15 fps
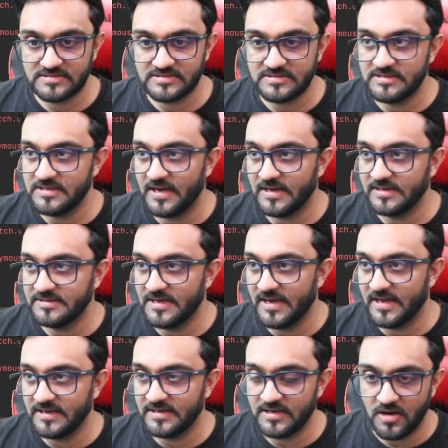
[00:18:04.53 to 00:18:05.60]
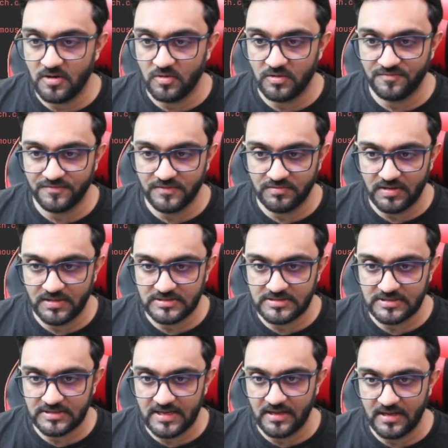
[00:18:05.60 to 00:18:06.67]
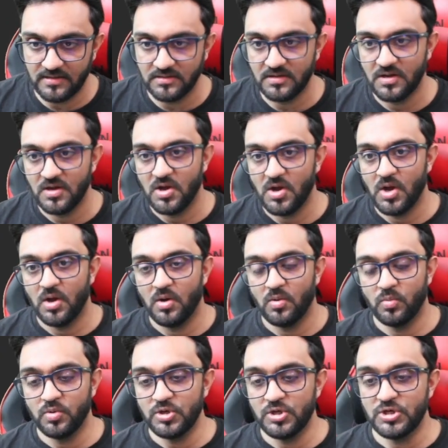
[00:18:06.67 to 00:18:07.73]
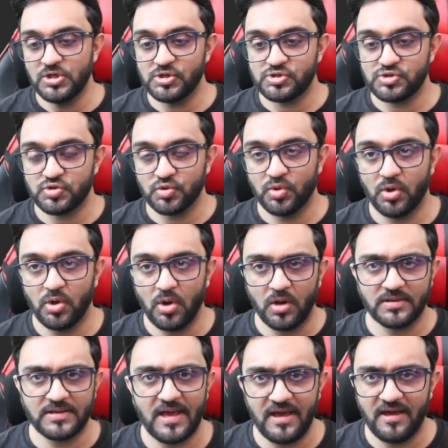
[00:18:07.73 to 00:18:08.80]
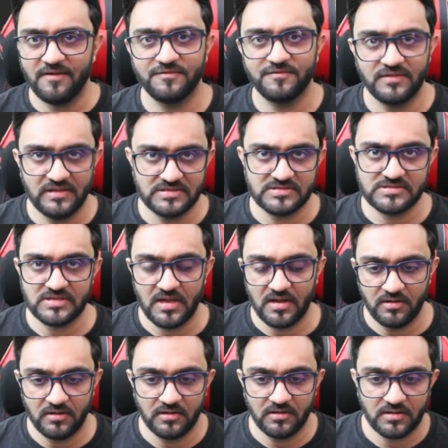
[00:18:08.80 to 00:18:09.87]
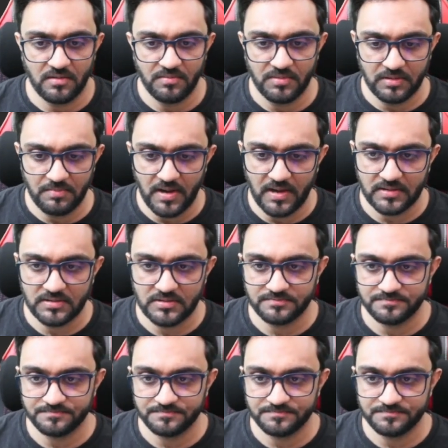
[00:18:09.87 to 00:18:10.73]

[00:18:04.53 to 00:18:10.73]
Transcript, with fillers: the idea and now if we run it again we should not have this error coming back